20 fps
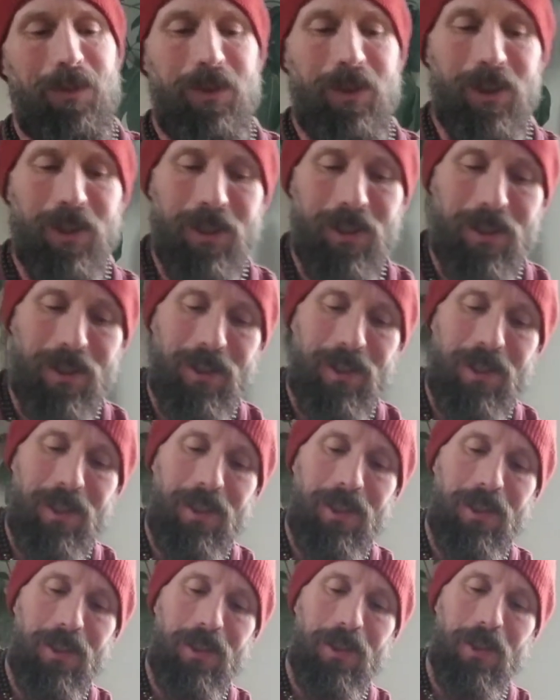
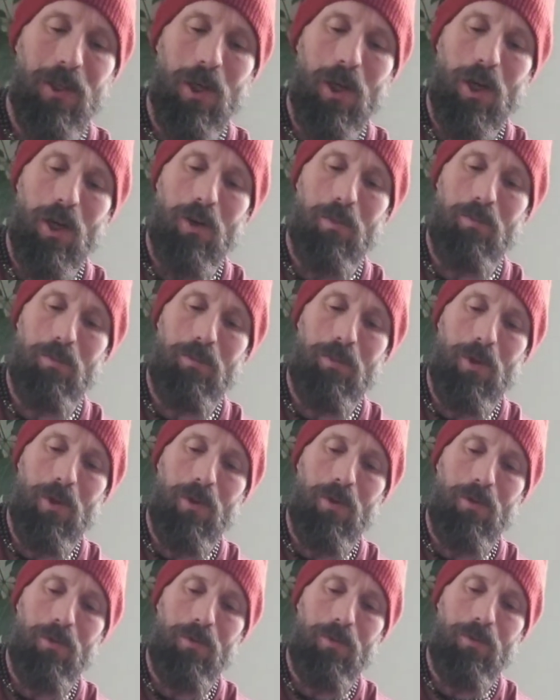these are
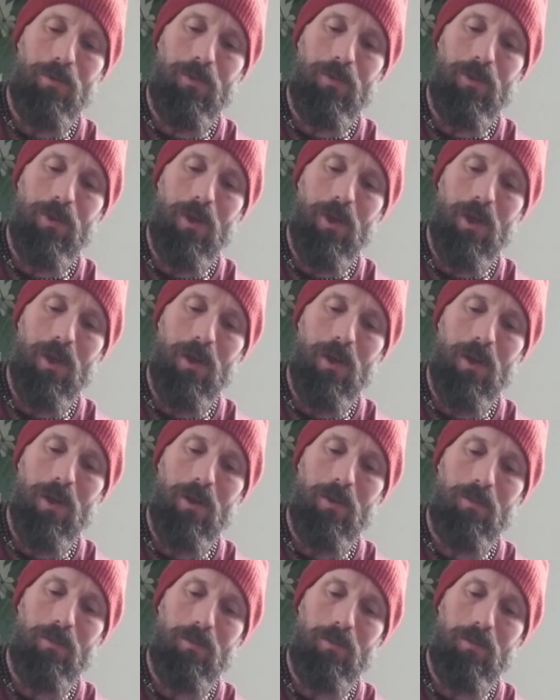both,
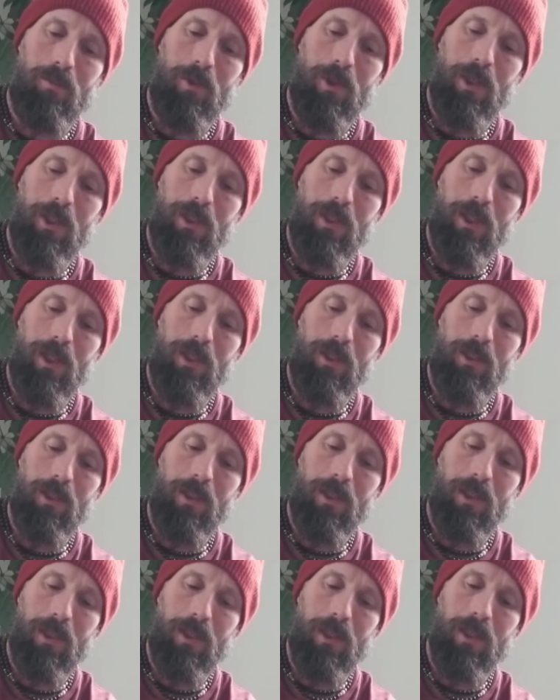
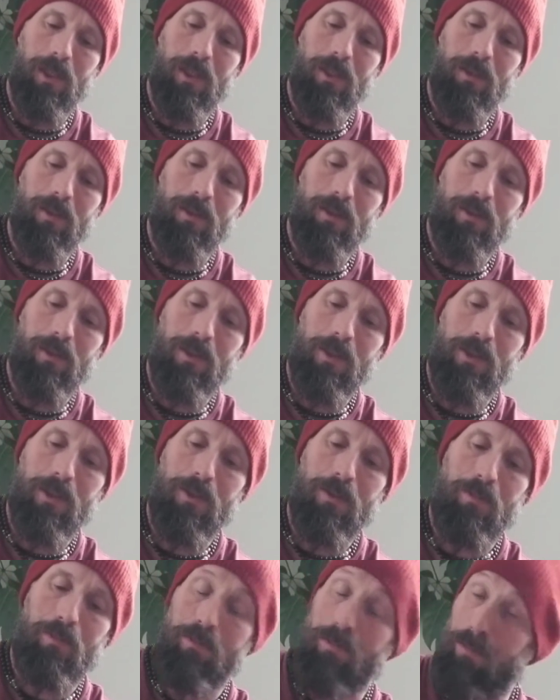agate, and this
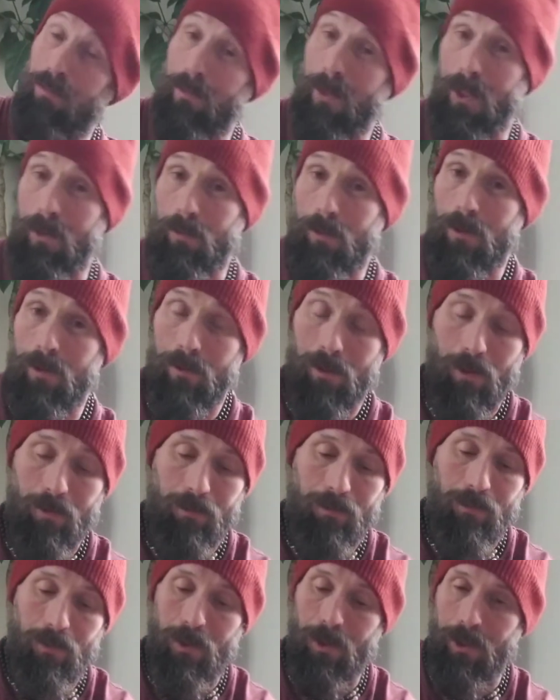is made with a
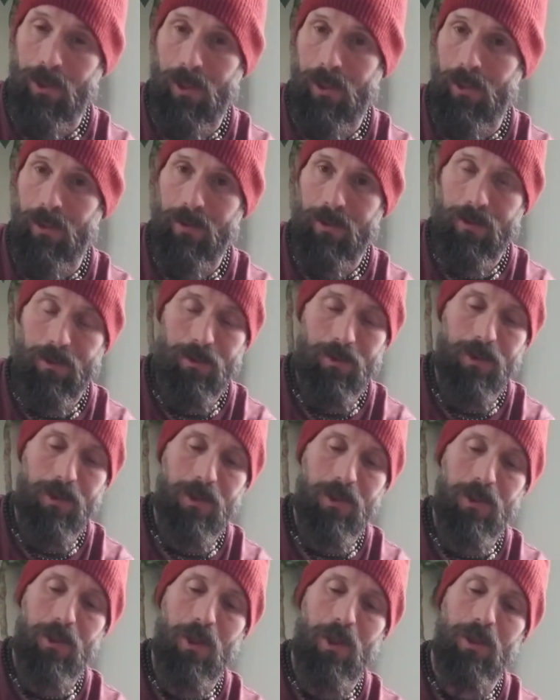full agate. So
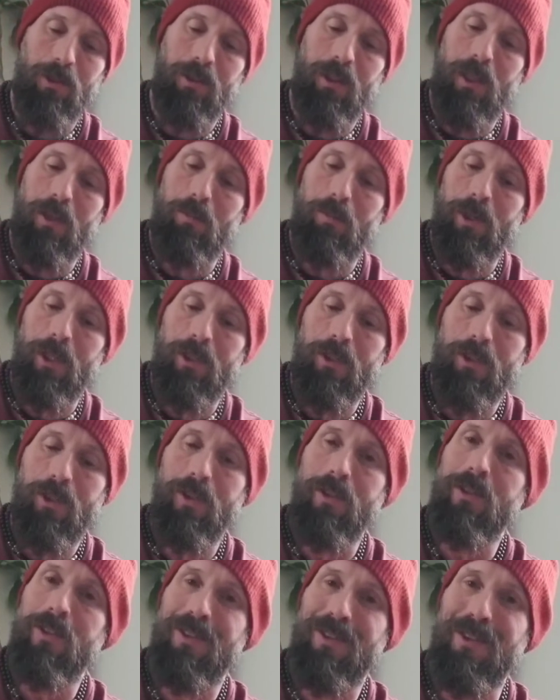this is called
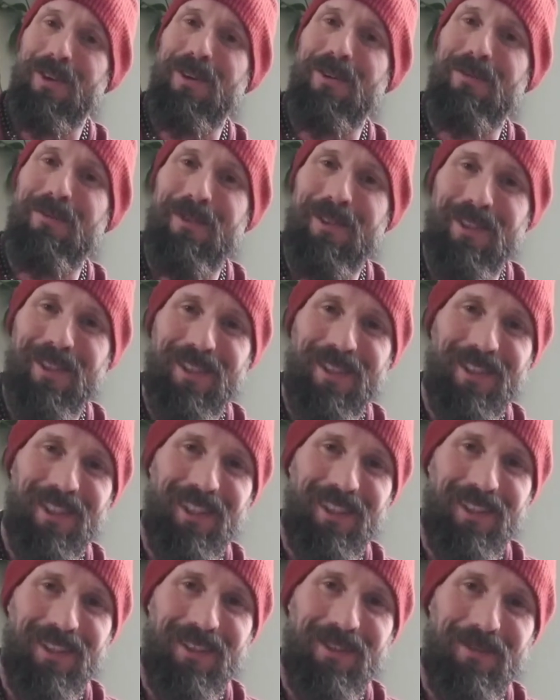Dalmatian stone, which is
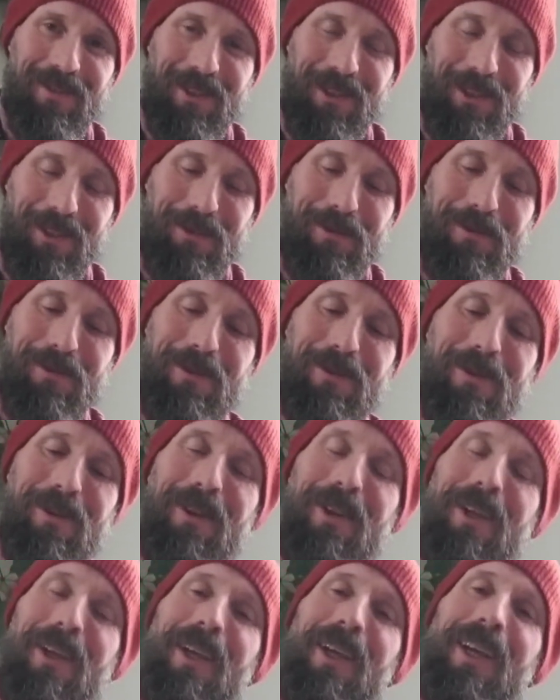like this really
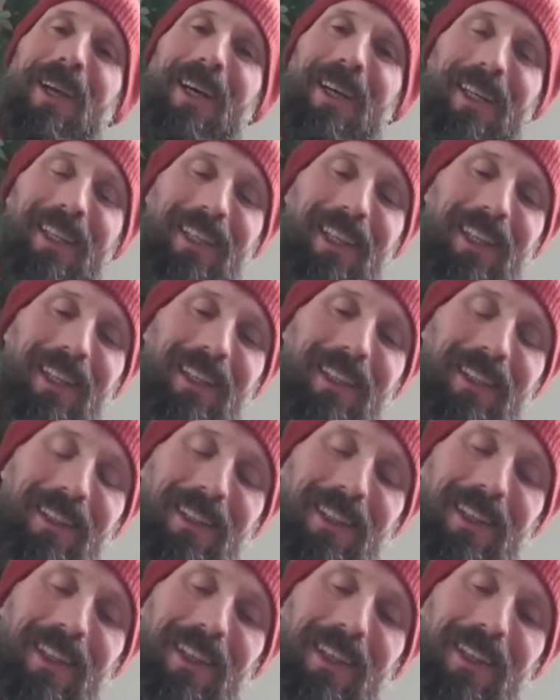cool
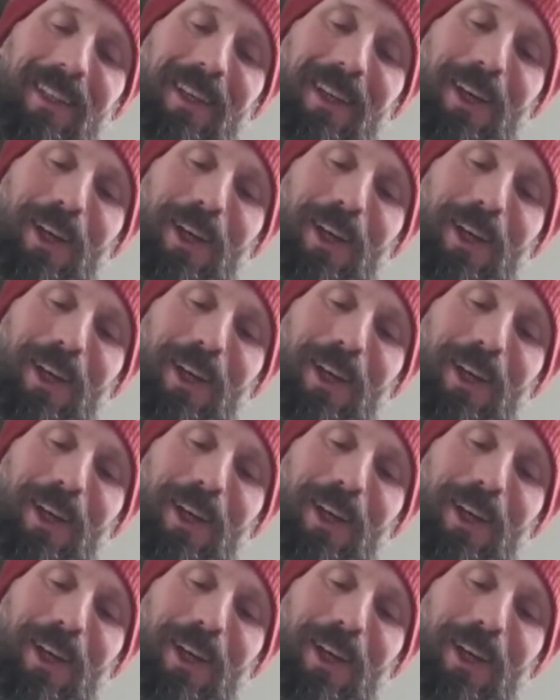agate that